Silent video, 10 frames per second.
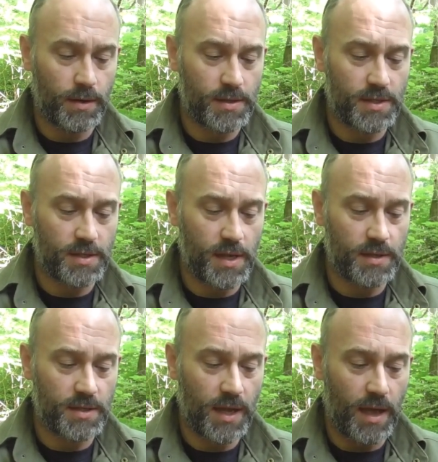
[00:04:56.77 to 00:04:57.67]
and it
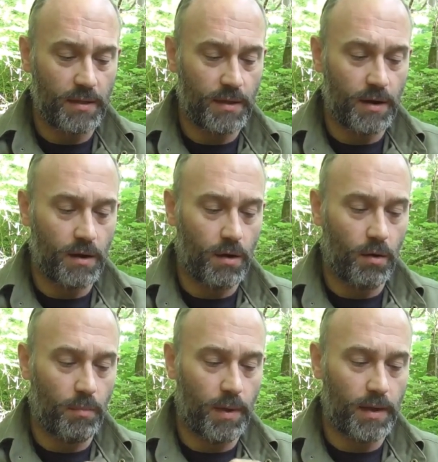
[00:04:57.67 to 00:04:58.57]
stays together a
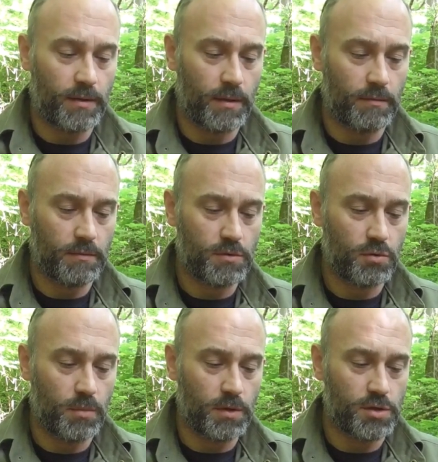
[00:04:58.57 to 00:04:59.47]
lot better.
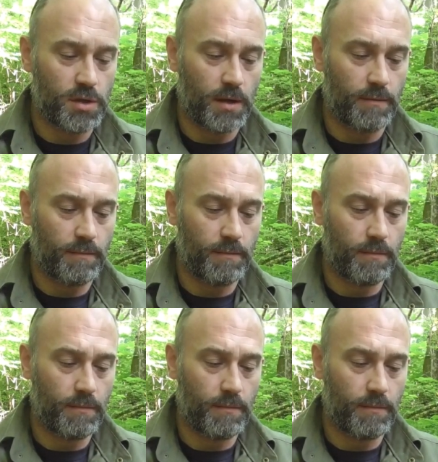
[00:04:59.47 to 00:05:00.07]
Too much there.